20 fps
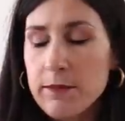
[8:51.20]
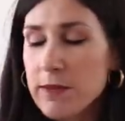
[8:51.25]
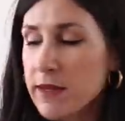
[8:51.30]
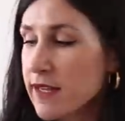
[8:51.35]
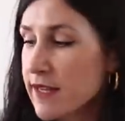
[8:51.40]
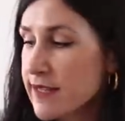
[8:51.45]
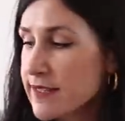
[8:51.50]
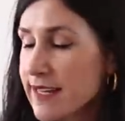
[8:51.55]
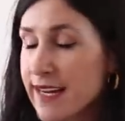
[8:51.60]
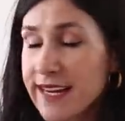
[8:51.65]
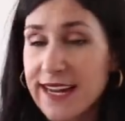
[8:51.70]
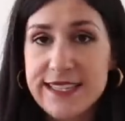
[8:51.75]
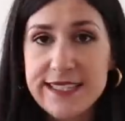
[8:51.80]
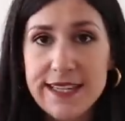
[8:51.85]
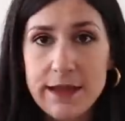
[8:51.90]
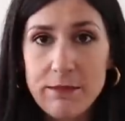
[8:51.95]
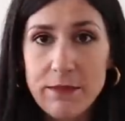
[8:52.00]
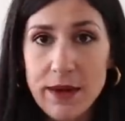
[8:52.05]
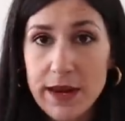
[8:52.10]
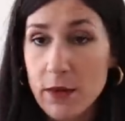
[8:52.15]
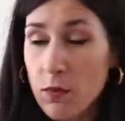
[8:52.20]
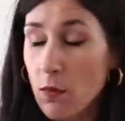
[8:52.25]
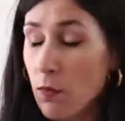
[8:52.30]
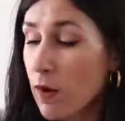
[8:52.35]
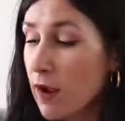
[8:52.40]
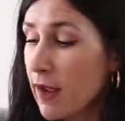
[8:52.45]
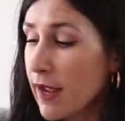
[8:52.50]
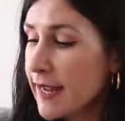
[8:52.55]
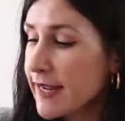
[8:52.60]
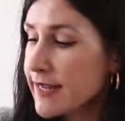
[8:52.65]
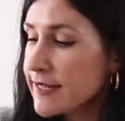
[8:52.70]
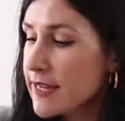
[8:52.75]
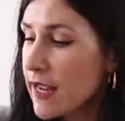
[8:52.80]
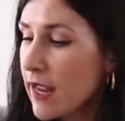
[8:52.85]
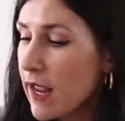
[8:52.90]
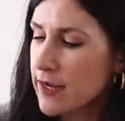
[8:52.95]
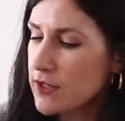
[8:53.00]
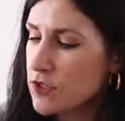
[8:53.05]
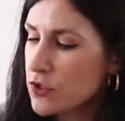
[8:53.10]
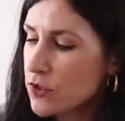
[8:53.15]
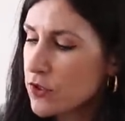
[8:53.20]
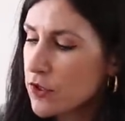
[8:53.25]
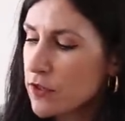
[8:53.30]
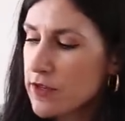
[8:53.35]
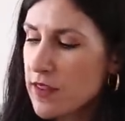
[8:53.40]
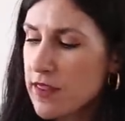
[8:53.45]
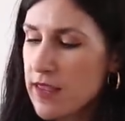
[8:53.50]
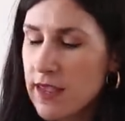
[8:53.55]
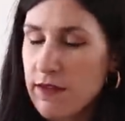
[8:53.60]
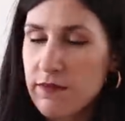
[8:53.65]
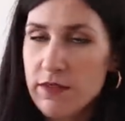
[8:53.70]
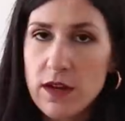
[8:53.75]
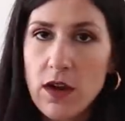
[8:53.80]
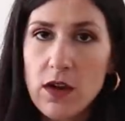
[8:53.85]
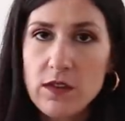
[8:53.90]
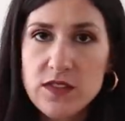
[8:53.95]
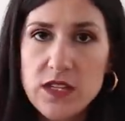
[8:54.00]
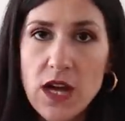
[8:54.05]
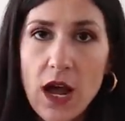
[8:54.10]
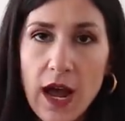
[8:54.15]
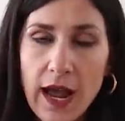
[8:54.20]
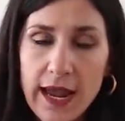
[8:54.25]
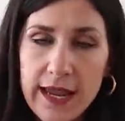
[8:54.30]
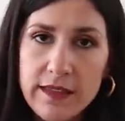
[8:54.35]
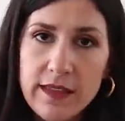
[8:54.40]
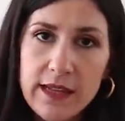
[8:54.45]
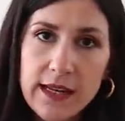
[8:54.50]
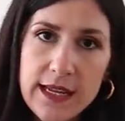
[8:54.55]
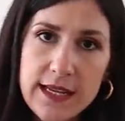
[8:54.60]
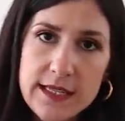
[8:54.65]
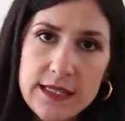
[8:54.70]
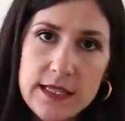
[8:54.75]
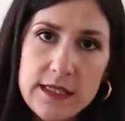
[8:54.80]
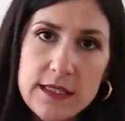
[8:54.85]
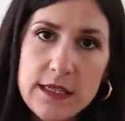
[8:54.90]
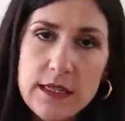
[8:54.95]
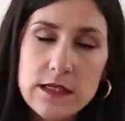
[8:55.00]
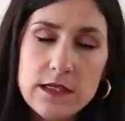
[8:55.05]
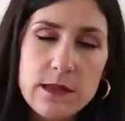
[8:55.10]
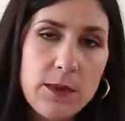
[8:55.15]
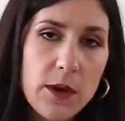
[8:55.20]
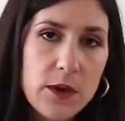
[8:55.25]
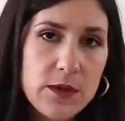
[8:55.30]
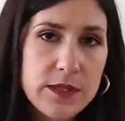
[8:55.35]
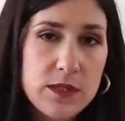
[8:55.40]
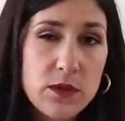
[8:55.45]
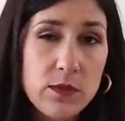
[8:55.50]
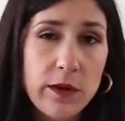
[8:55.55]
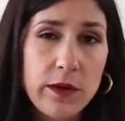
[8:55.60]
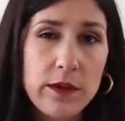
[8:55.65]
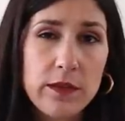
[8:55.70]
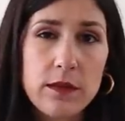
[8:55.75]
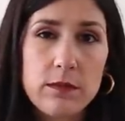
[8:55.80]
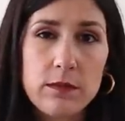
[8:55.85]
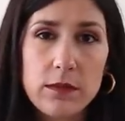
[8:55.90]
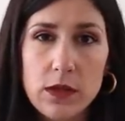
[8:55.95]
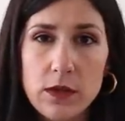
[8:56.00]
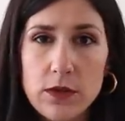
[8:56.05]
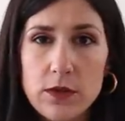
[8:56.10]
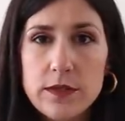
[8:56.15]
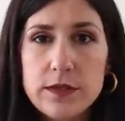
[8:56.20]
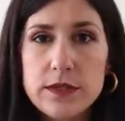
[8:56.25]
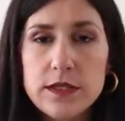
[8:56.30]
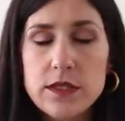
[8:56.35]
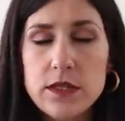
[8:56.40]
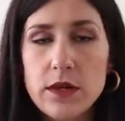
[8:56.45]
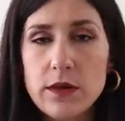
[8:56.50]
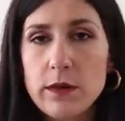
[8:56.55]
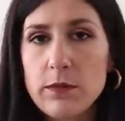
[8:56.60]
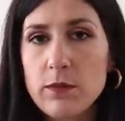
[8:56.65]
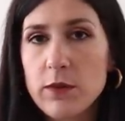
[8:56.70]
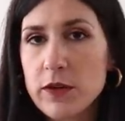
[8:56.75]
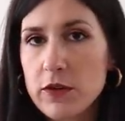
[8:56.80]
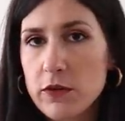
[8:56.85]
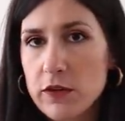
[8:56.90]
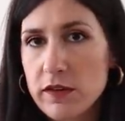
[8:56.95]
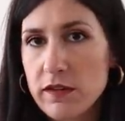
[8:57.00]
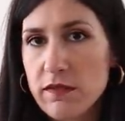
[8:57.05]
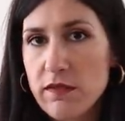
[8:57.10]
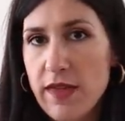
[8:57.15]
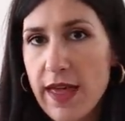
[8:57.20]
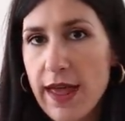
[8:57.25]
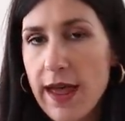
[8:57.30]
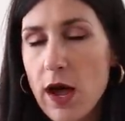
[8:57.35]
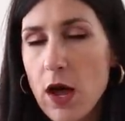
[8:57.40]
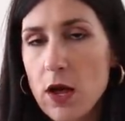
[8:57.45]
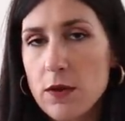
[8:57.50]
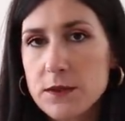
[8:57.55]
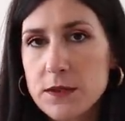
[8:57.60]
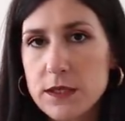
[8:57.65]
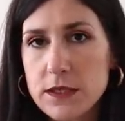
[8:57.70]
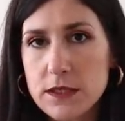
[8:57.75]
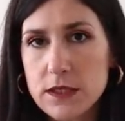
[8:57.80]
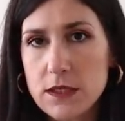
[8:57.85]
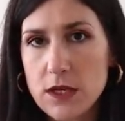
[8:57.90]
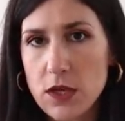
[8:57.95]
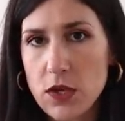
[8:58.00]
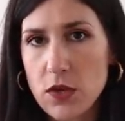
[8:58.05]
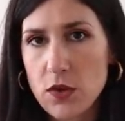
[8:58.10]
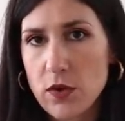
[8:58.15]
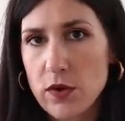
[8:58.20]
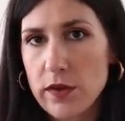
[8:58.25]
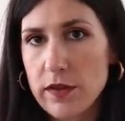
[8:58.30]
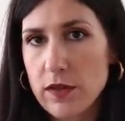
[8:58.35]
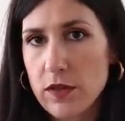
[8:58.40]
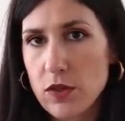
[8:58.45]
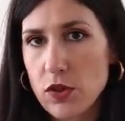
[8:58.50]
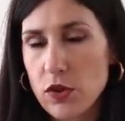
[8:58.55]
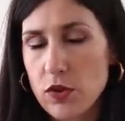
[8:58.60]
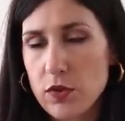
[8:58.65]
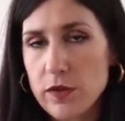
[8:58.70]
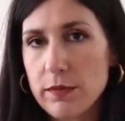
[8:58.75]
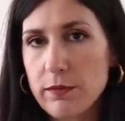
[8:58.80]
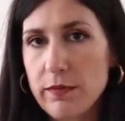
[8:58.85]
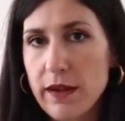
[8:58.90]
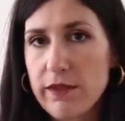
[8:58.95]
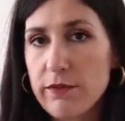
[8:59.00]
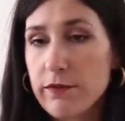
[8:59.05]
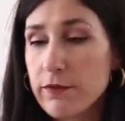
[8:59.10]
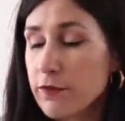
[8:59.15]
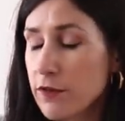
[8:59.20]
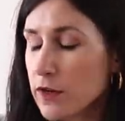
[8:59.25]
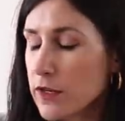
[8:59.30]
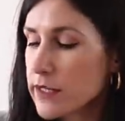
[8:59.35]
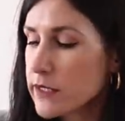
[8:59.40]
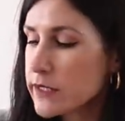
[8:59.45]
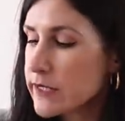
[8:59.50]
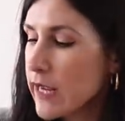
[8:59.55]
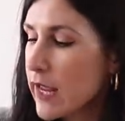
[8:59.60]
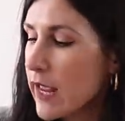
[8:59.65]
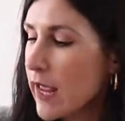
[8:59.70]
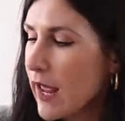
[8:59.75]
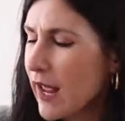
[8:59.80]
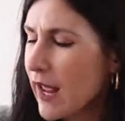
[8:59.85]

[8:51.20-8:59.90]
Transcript: because like I said mine are wide. I do go to the effort of tying the laces as opposed to wearing them loose so I'm wondering if that helps to secure the shoe to my foot.